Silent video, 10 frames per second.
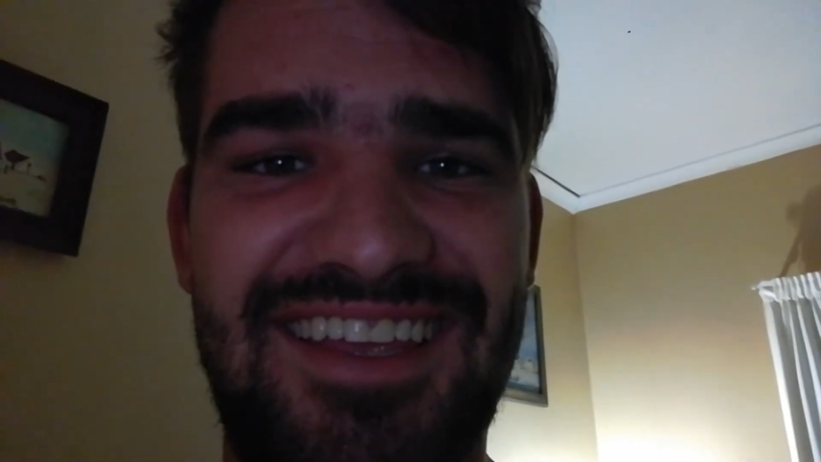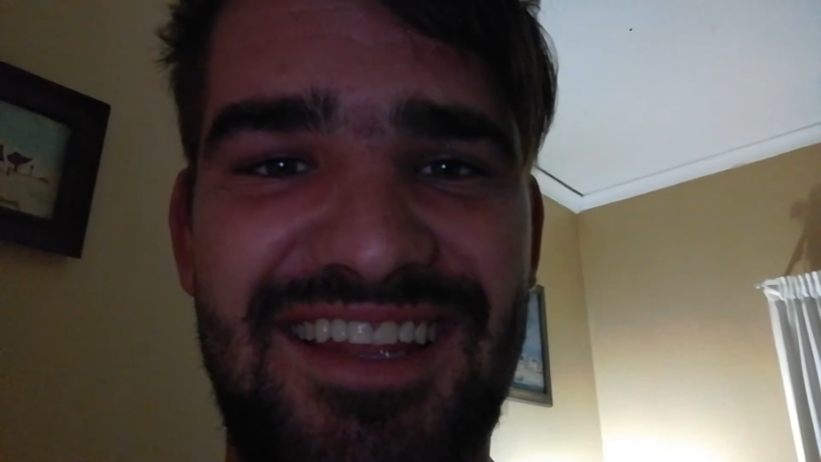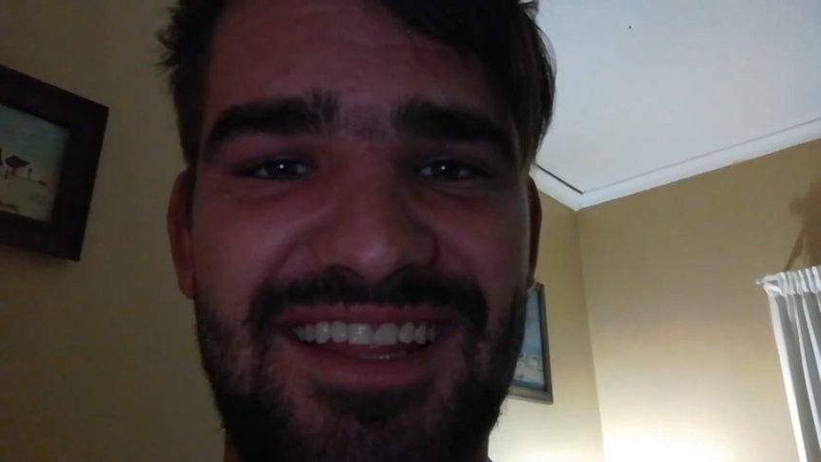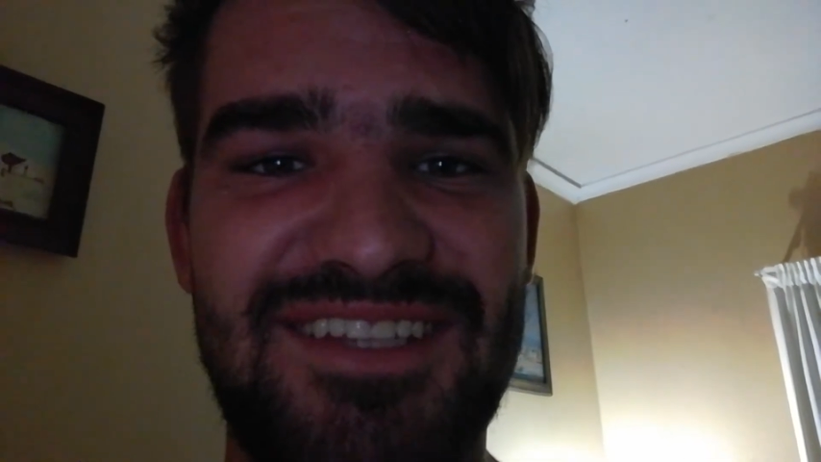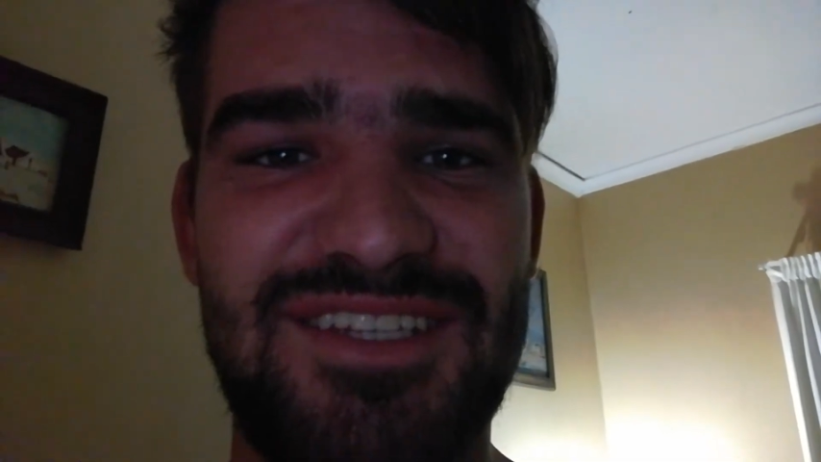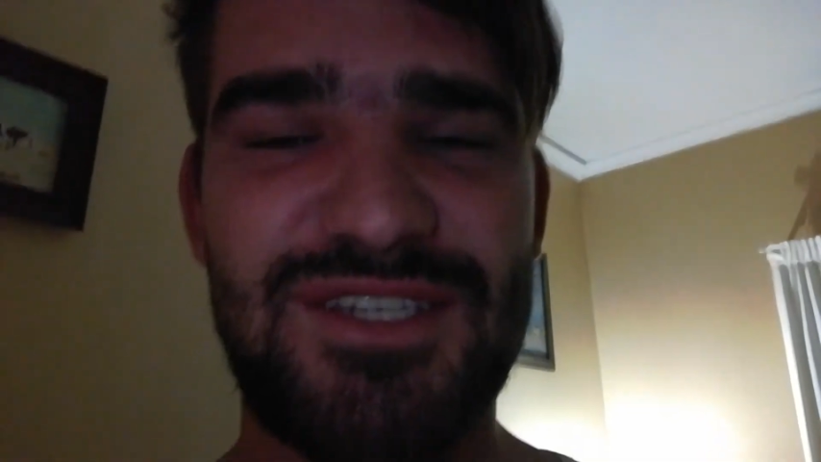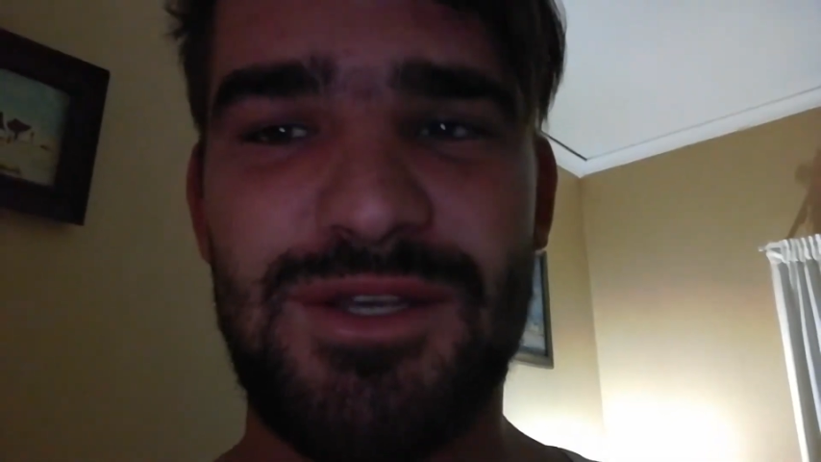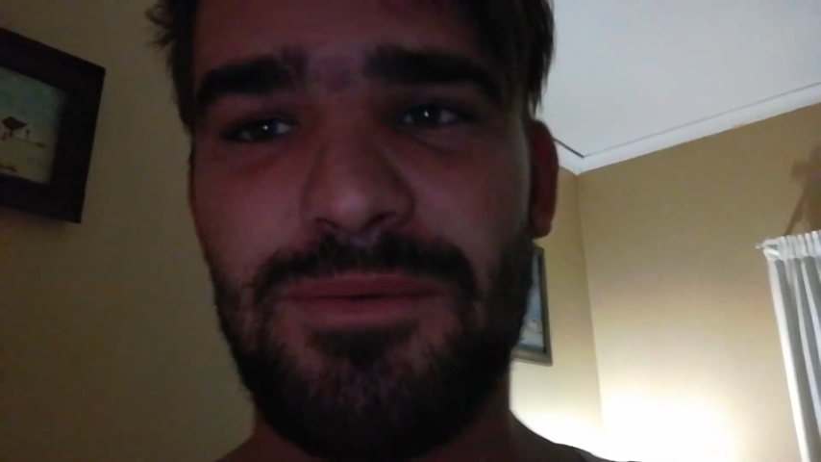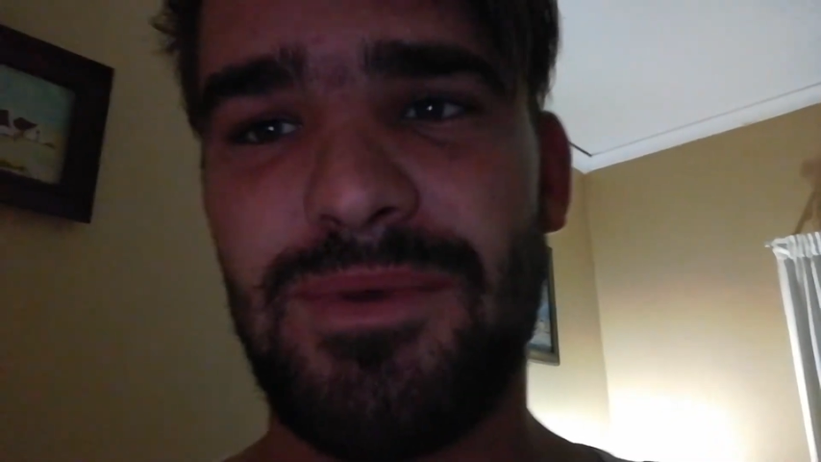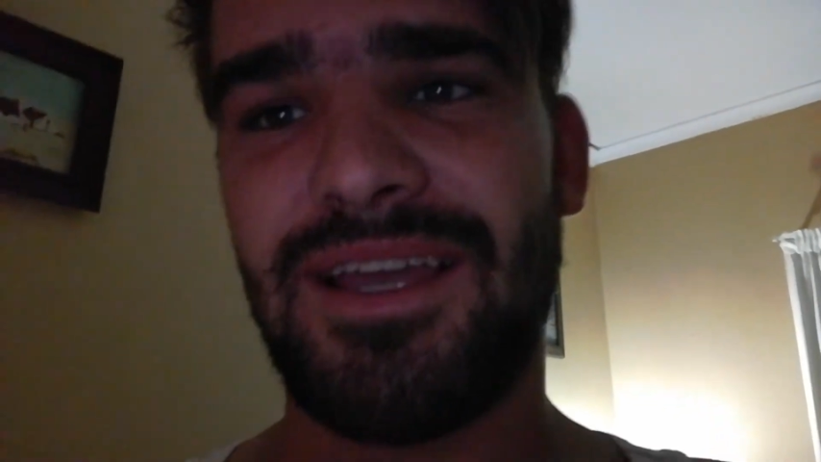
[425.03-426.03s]
That's so
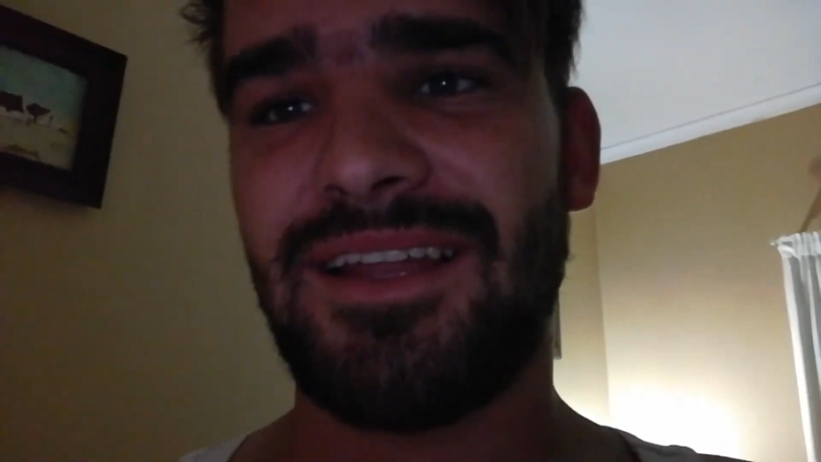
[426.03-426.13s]
bad.